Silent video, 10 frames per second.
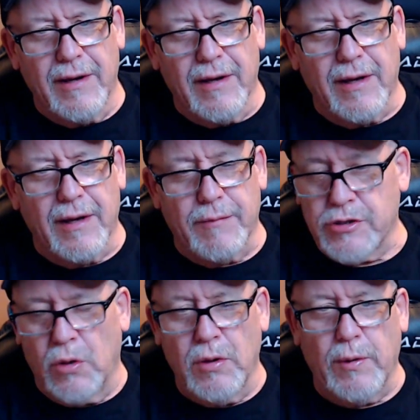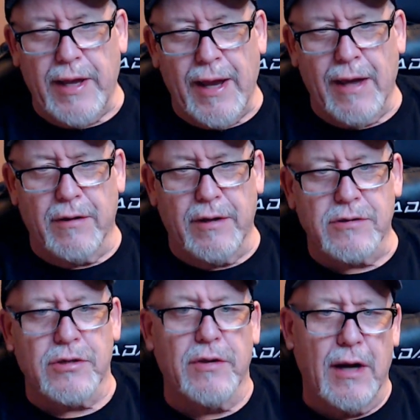And it was the only one they had on there.
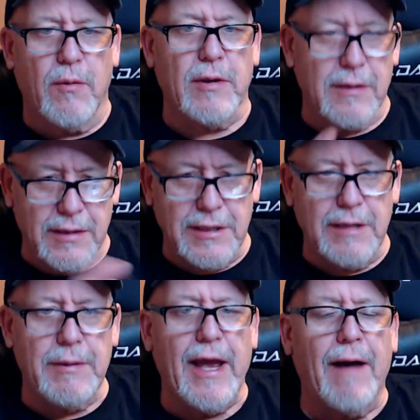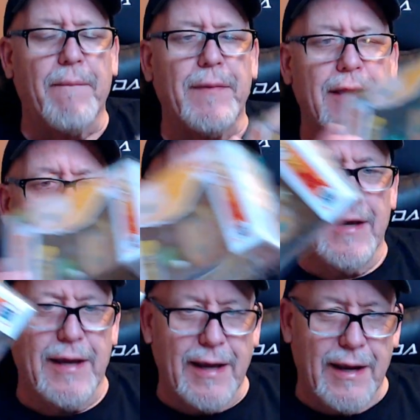So then I went to the DB app,
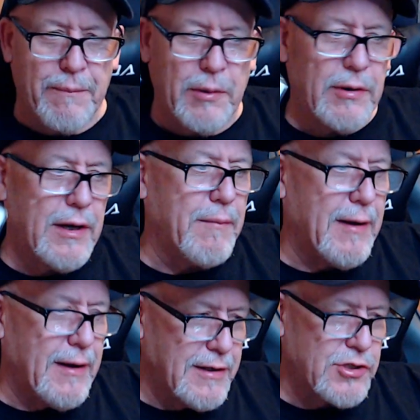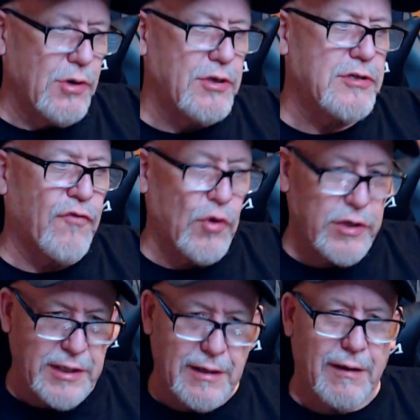and I pulled it up, and this showed as
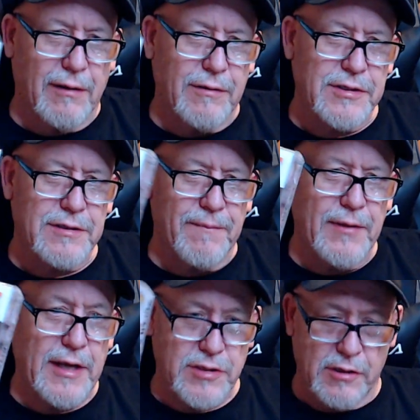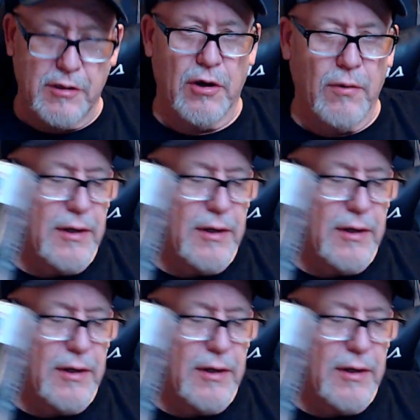$14 as a glow.